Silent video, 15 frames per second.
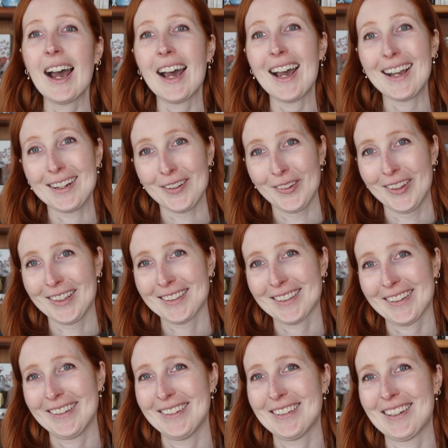I know that's
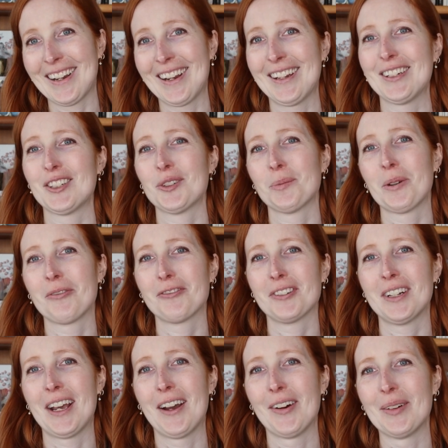gonna change, but for
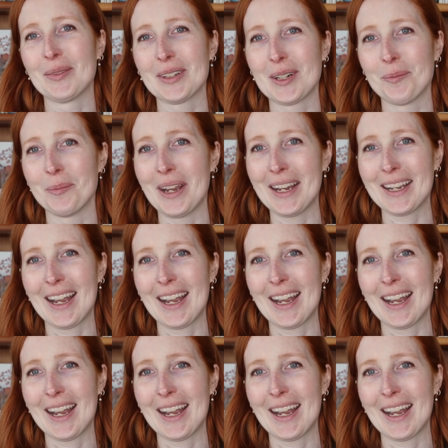now I'm gonna make